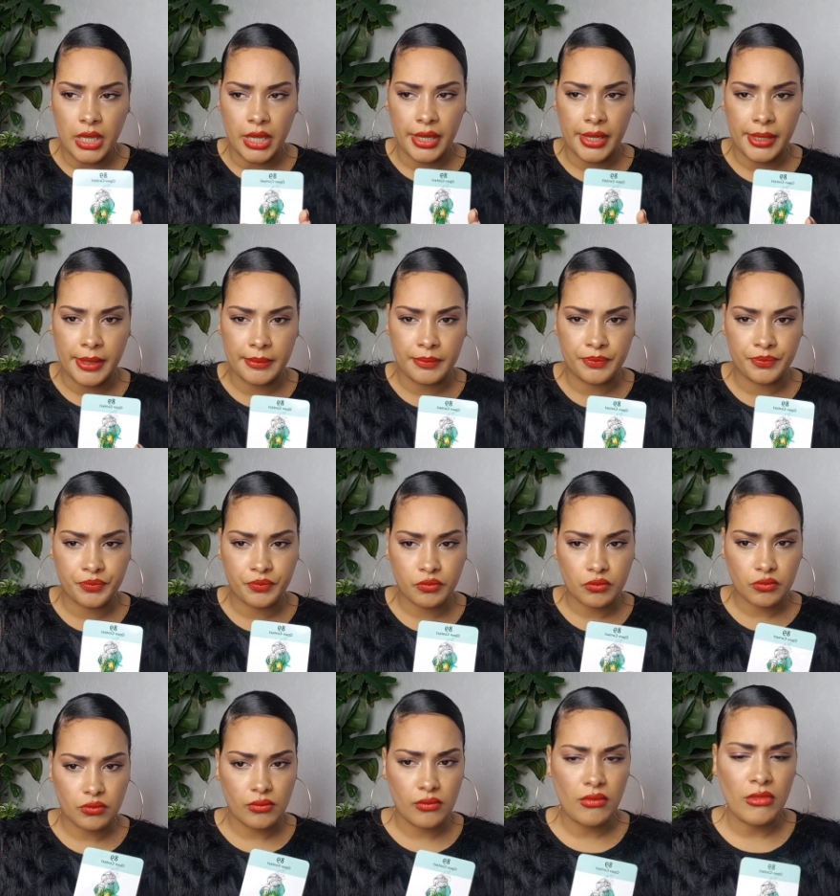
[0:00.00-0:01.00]
Um,
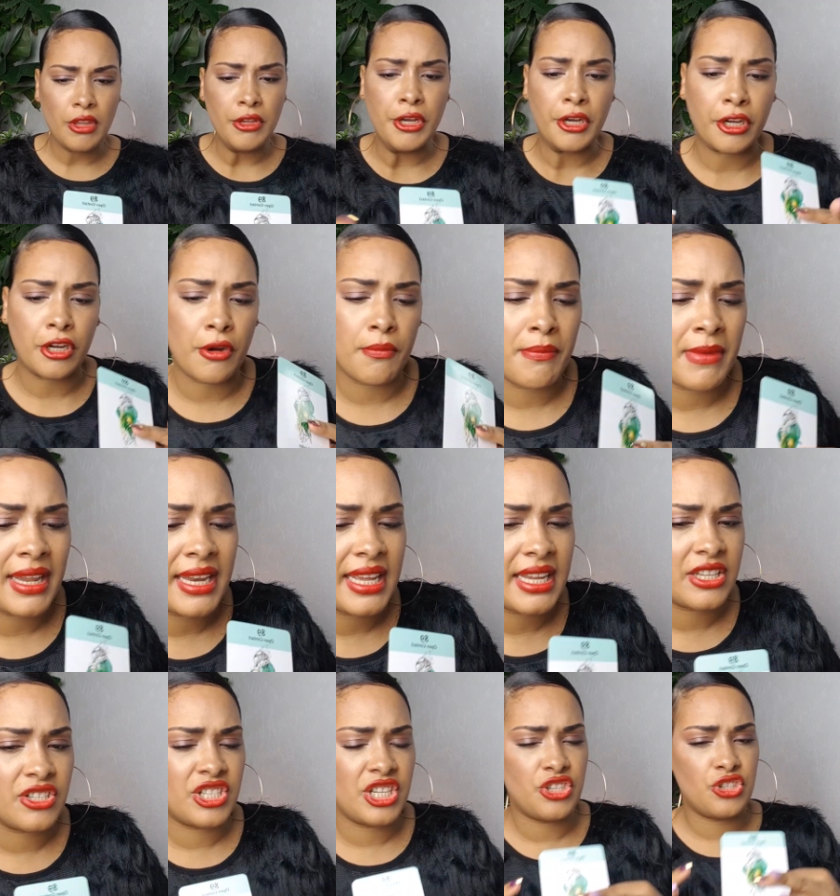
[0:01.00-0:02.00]
a
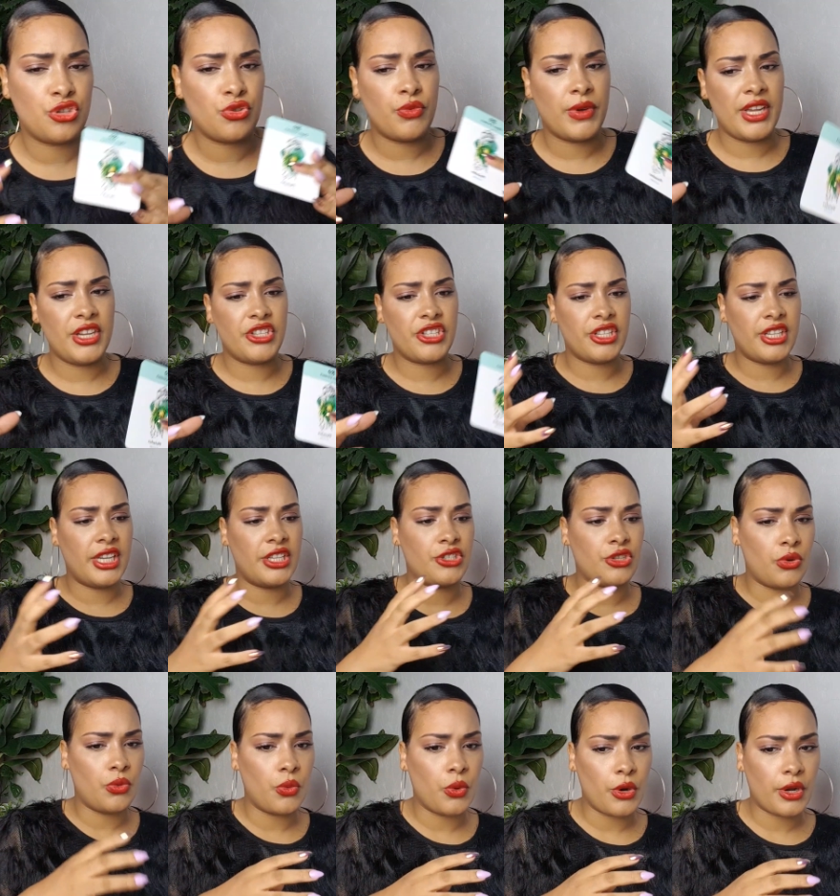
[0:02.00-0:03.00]
karmatic situation that
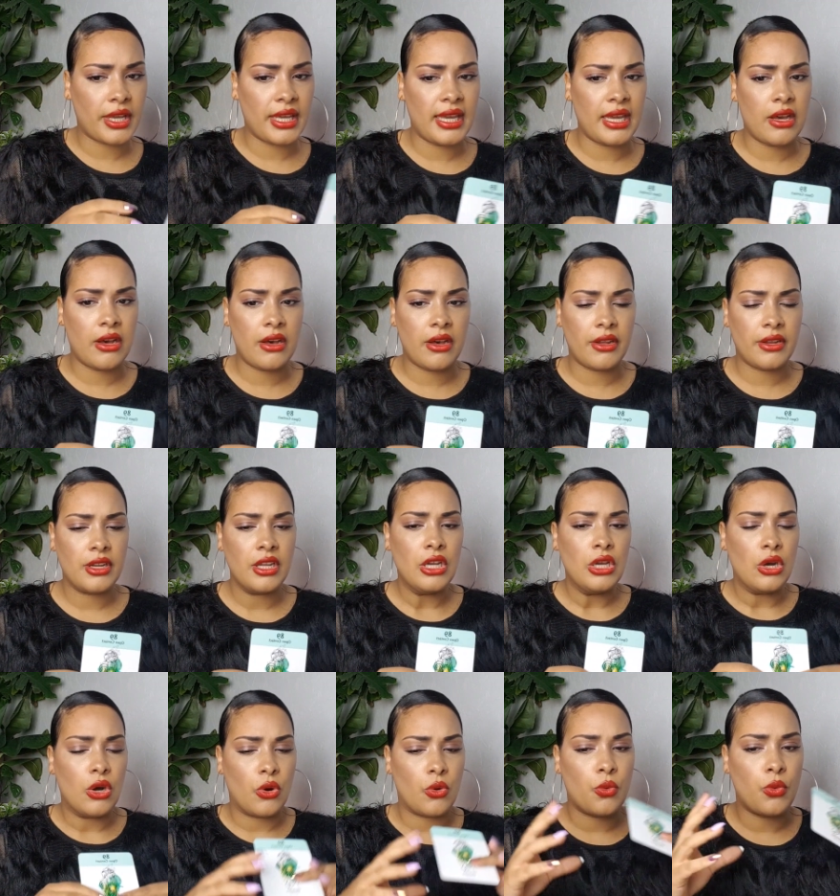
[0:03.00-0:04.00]
you're working on
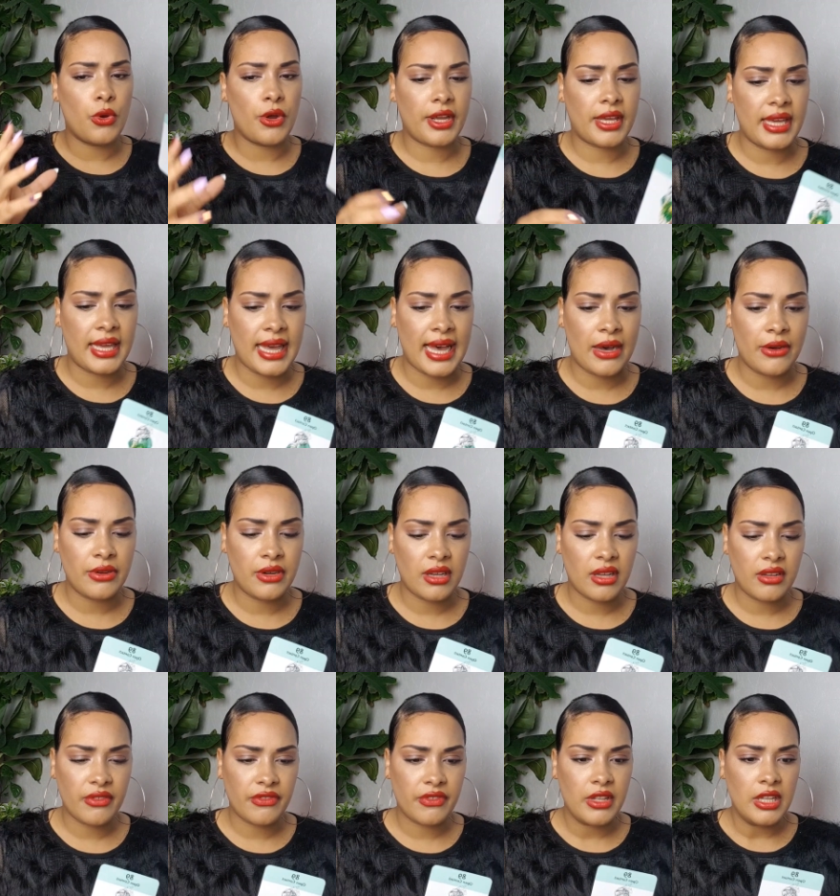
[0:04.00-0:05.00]
or working out
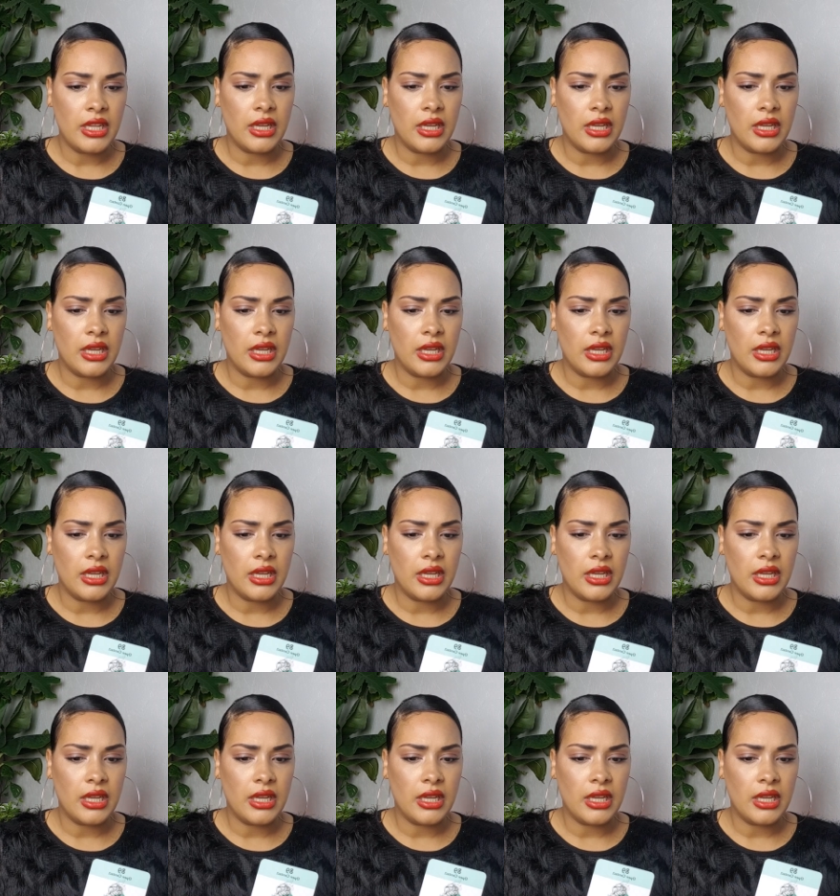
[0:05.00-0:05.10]
of